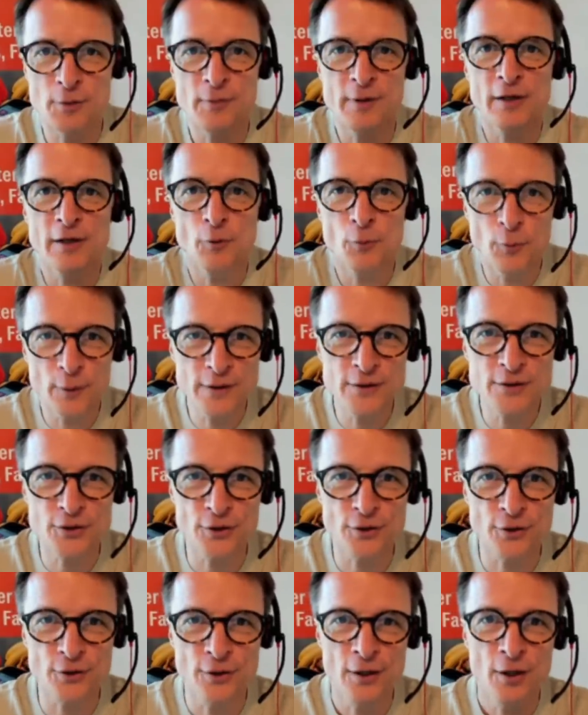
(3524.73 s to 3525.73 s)
in the middle of
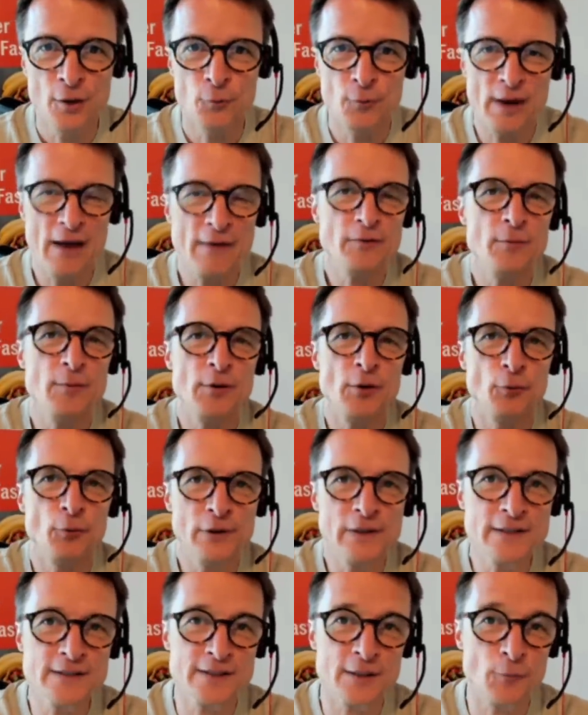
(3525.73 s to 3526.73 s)
winter. We have to be
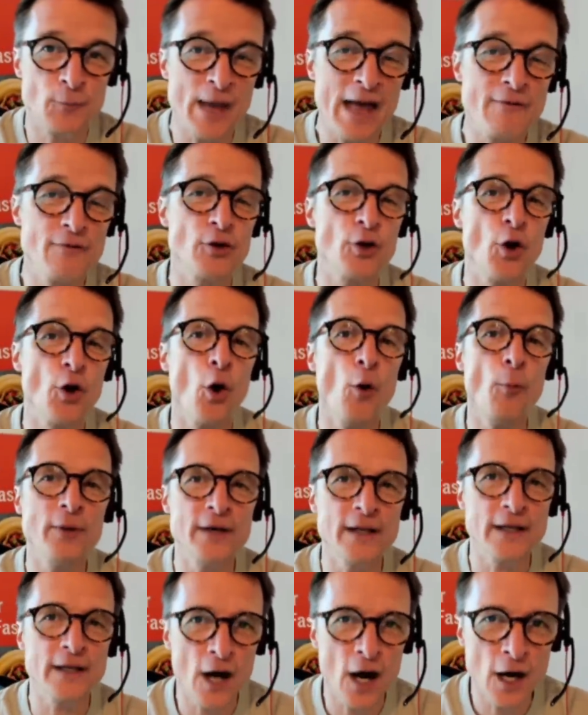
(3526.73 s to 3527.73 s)
realistic. We have an open
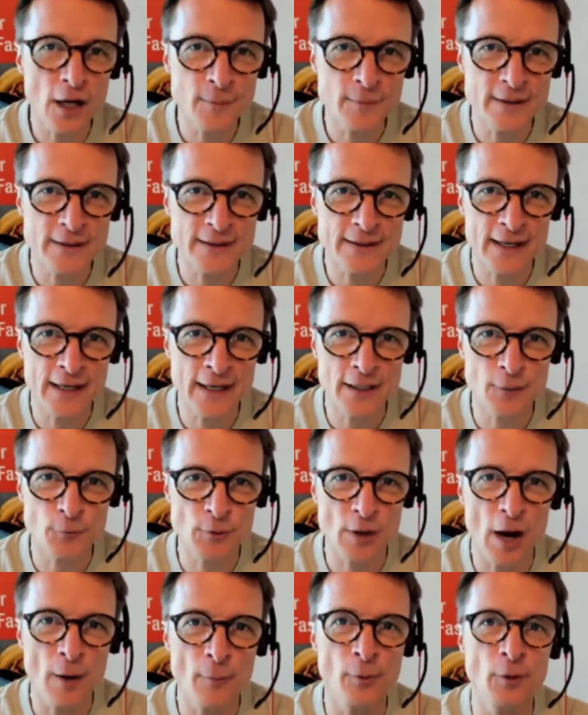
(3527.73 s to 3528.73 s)
economy in Canada.
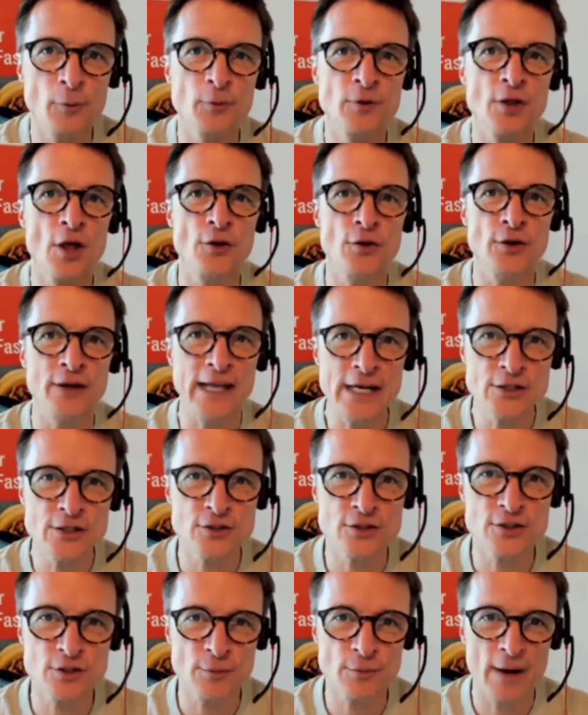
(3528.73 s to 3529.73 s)
We operate with other
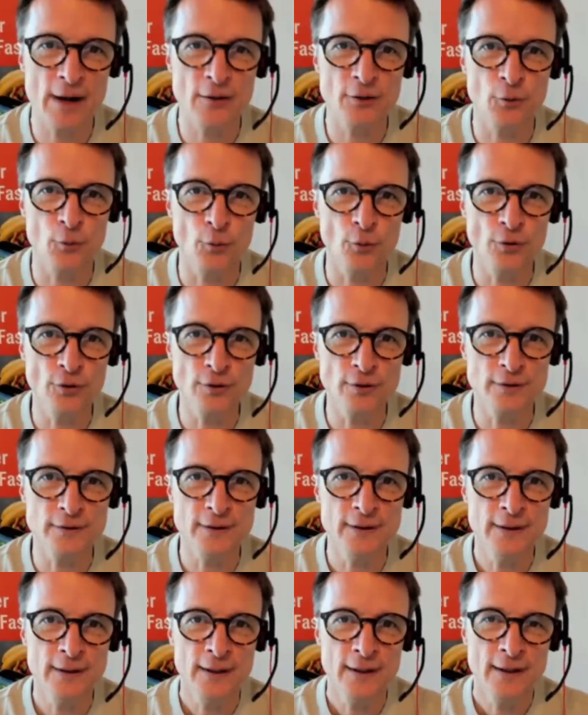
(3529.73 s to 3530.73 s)
nations around the
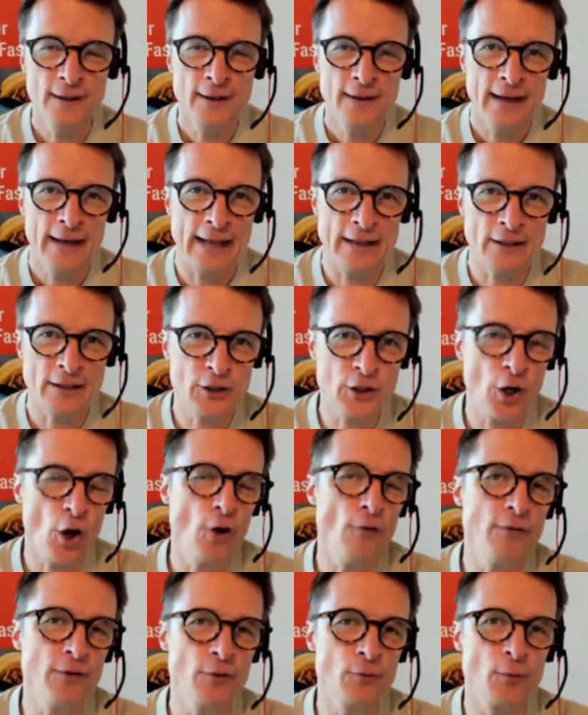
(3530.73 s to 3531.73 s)
world. And
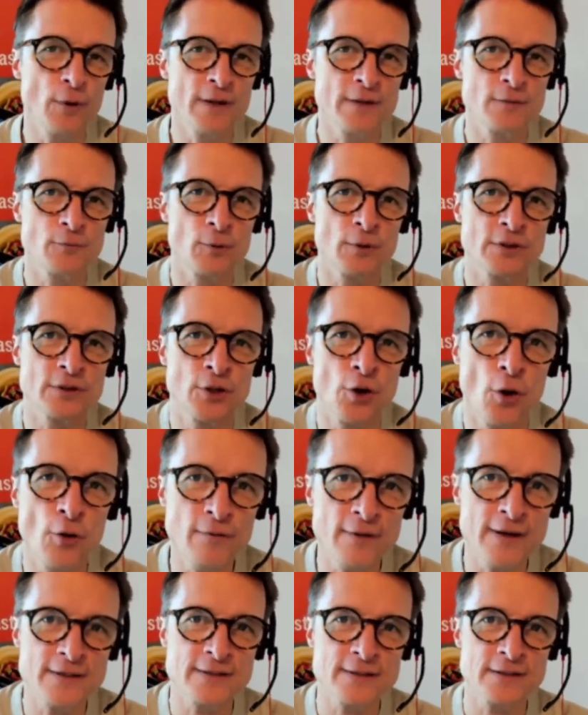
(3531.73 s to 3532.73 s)
COVID, what
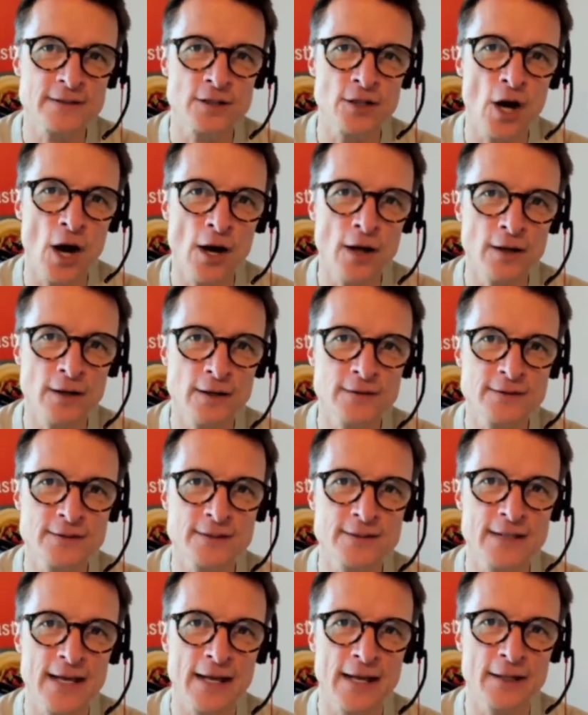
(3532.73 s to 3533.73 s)
COVID has taught us
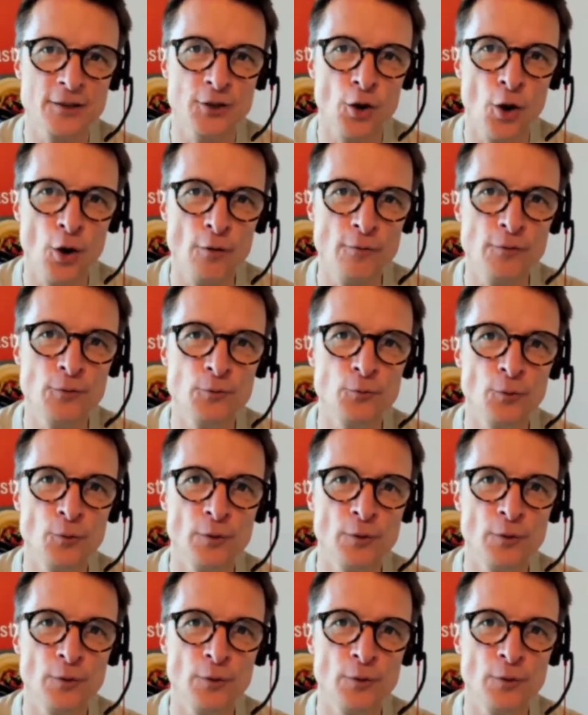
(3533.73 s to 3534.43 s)
is that COVID